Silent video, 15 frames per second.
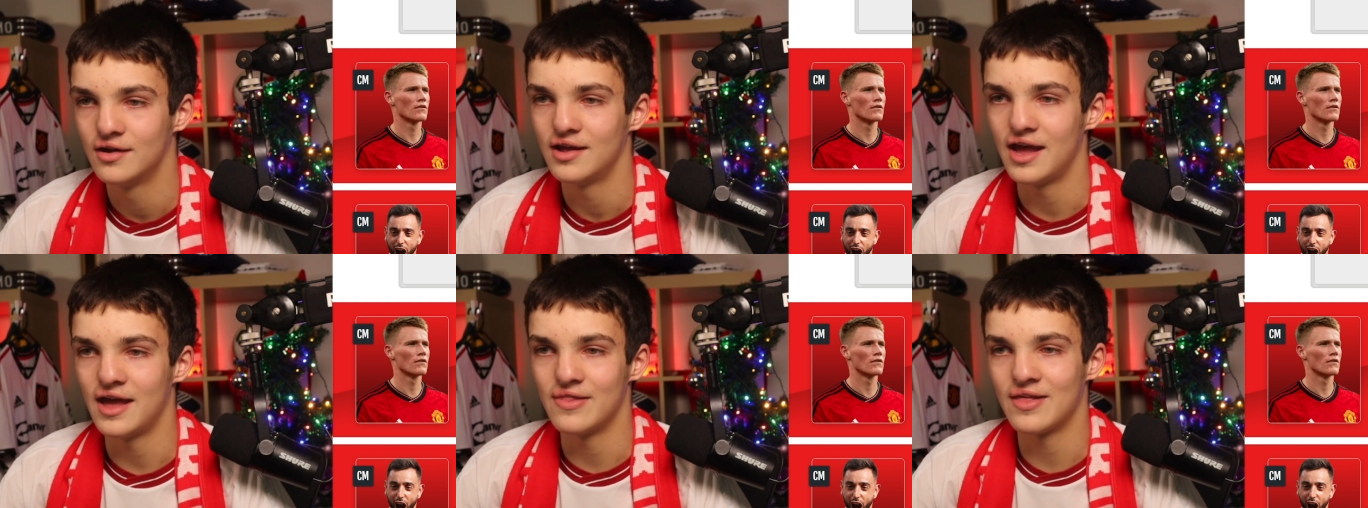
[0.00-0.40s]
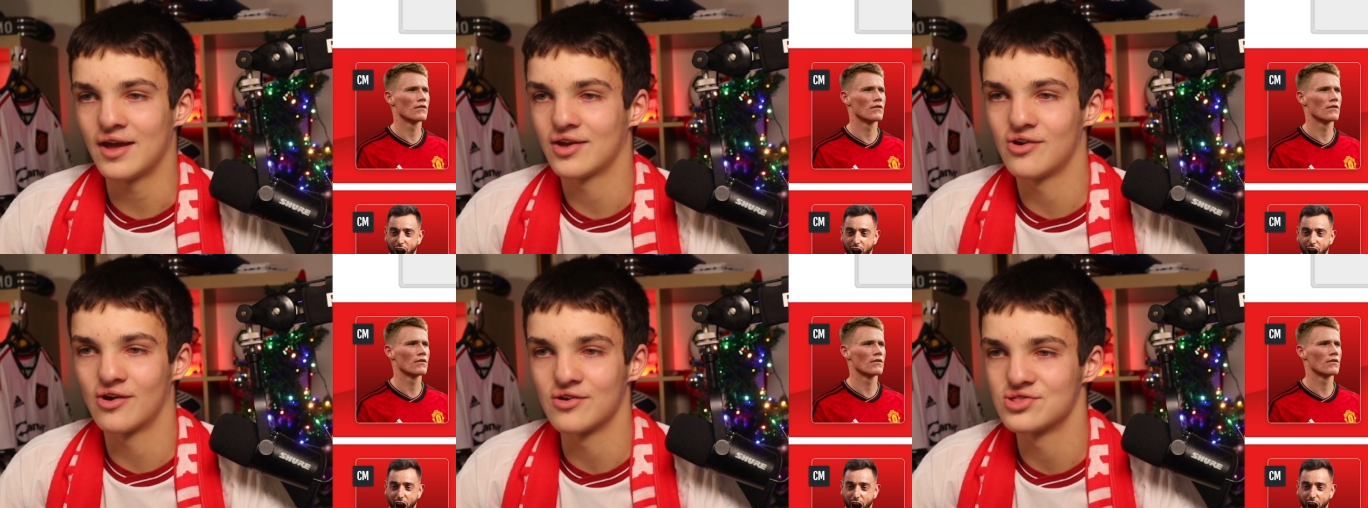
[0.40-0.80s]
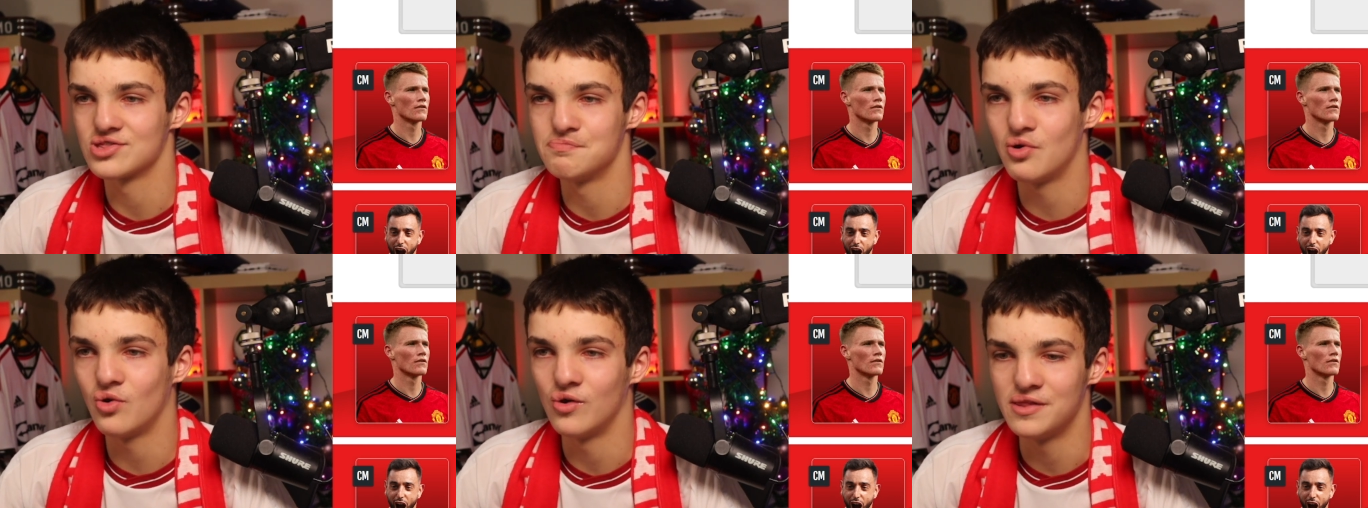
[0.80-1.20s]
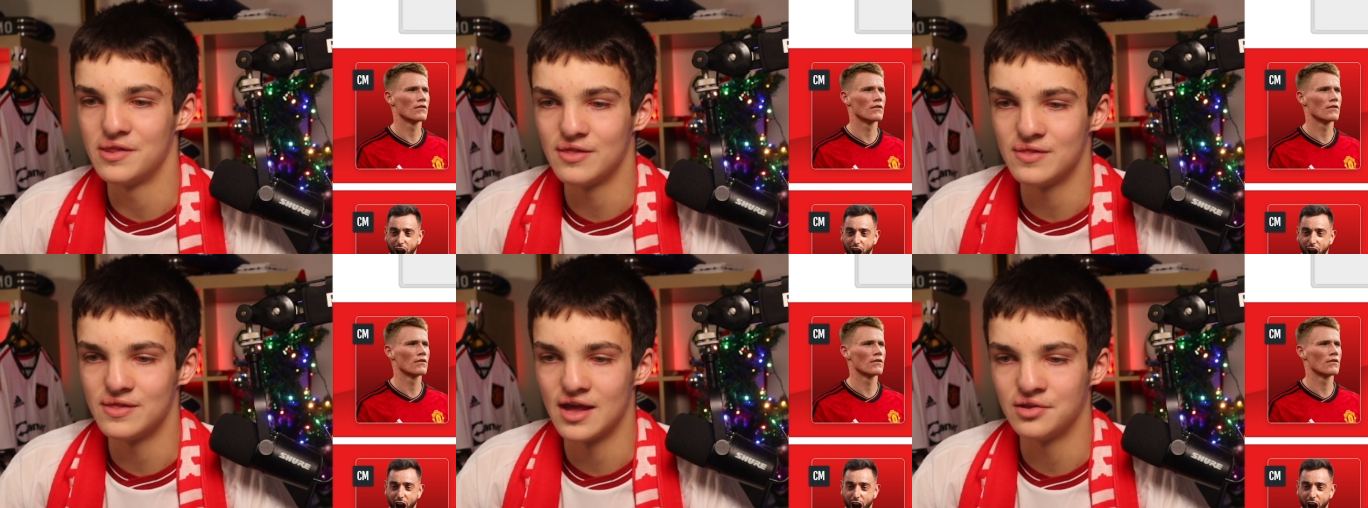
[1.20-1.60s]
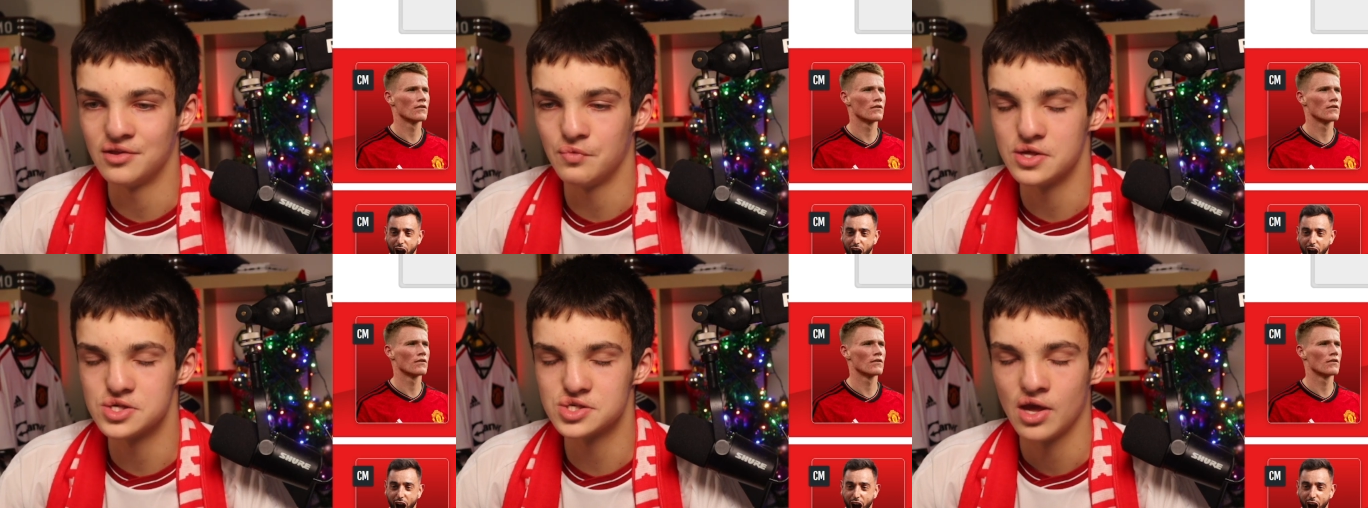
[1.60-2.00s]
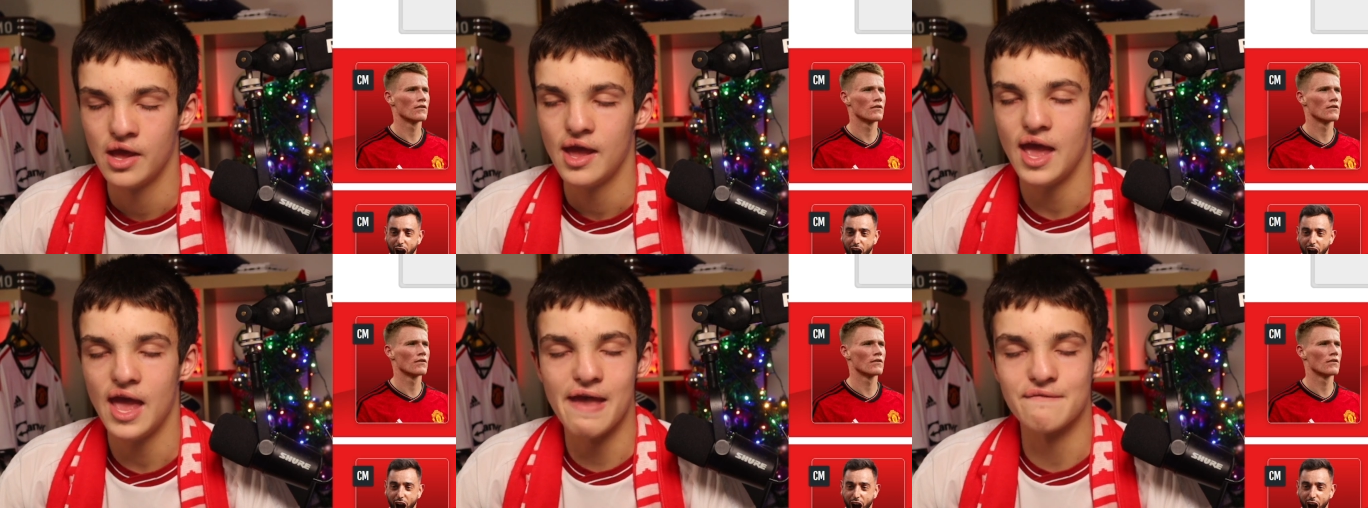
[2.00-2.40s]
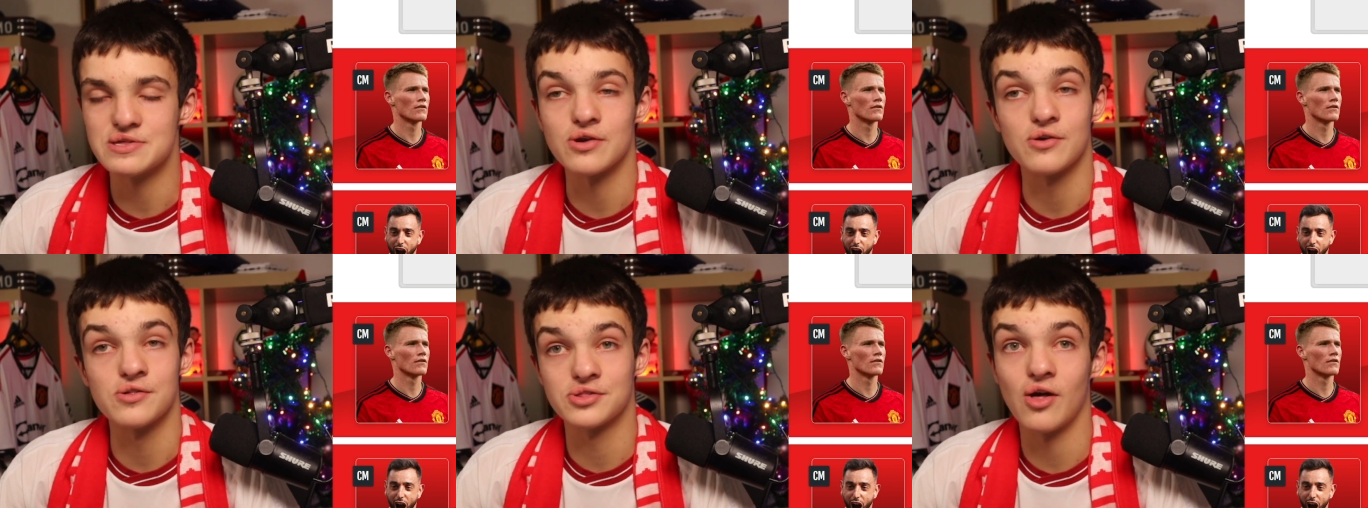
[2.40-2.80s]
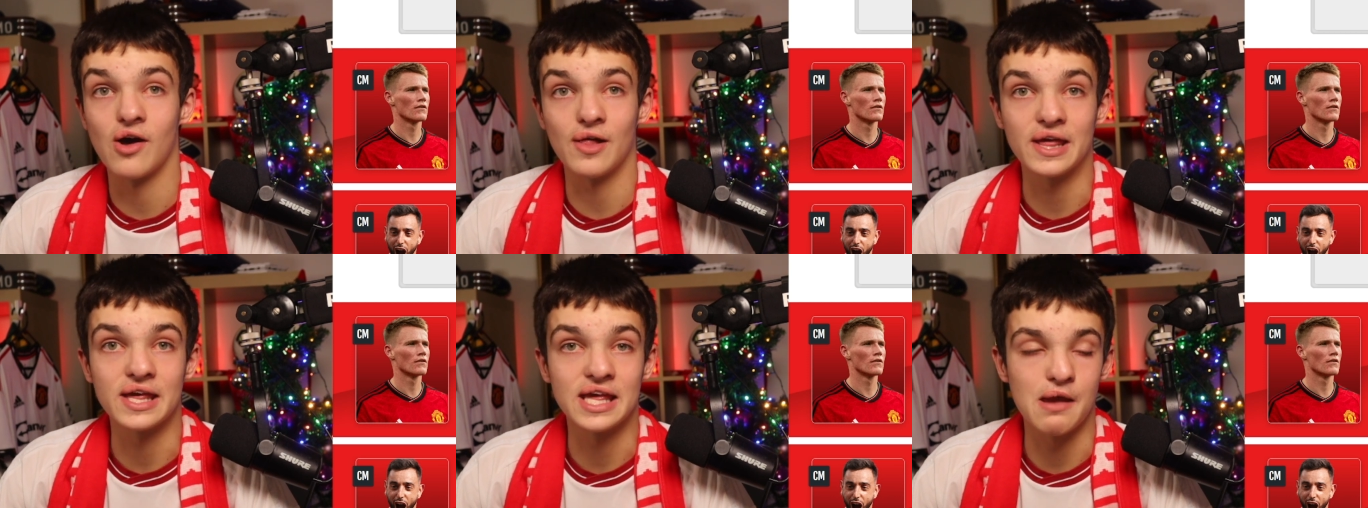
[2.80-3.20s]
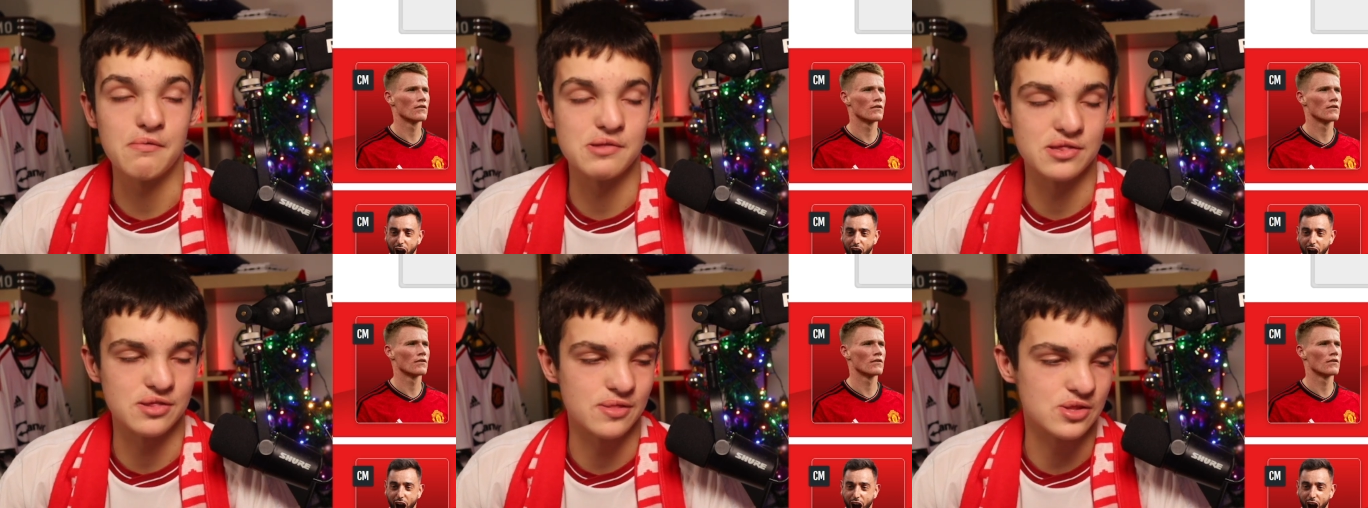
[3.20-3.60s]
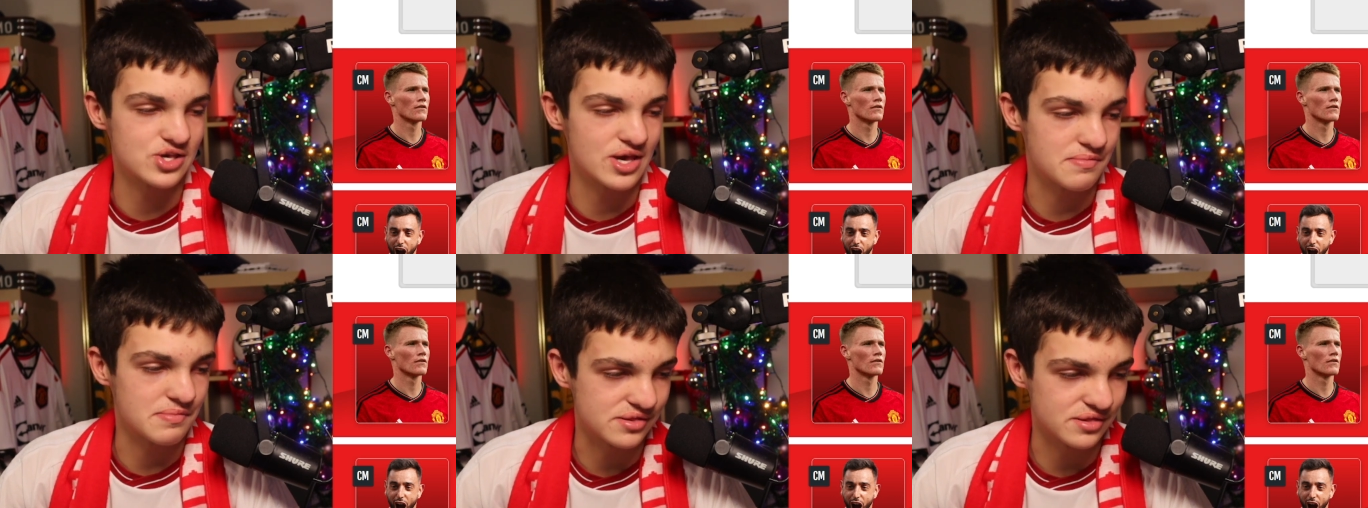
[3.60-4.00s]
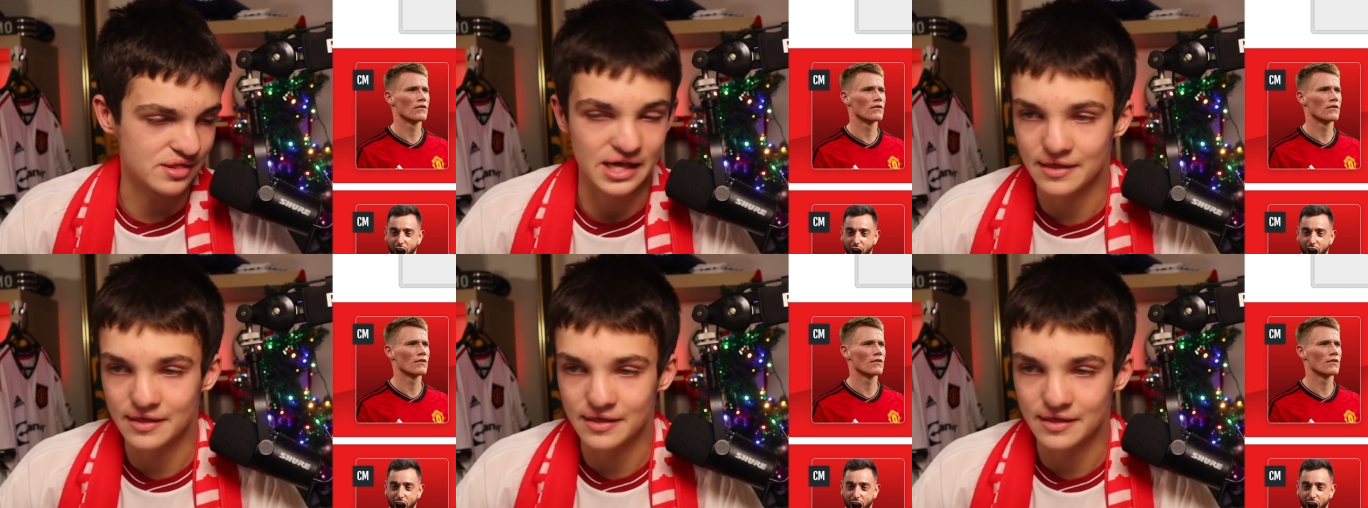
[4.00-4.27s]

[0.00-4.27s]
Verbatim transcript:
Speaker 1: And that got us a point in the end, which ever so slightly keeps us in the Champions League.